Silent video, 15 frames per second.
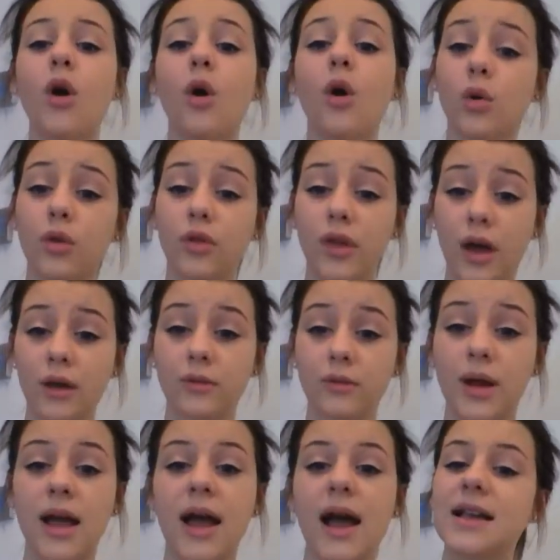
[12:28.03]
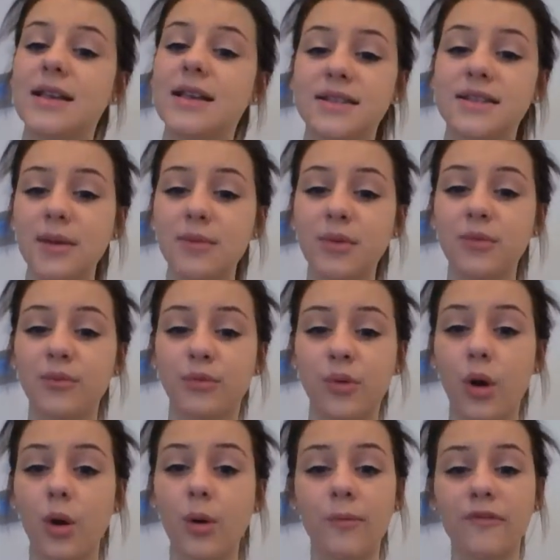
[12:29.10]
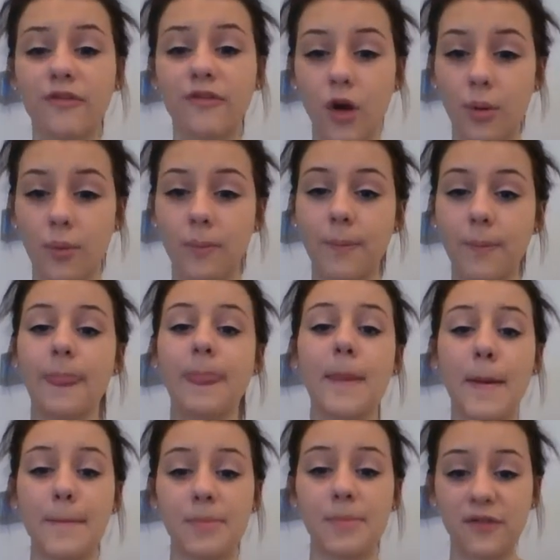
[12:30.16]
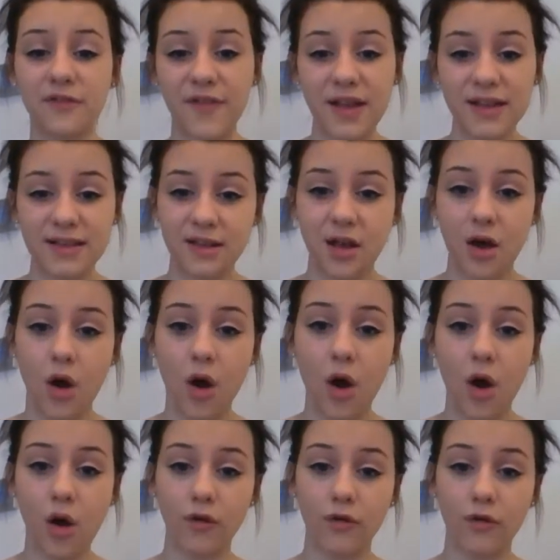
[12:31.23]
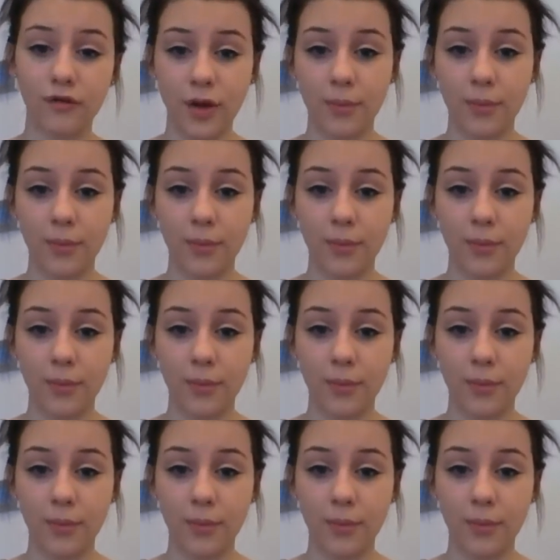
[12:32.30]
Although a statement from Professor of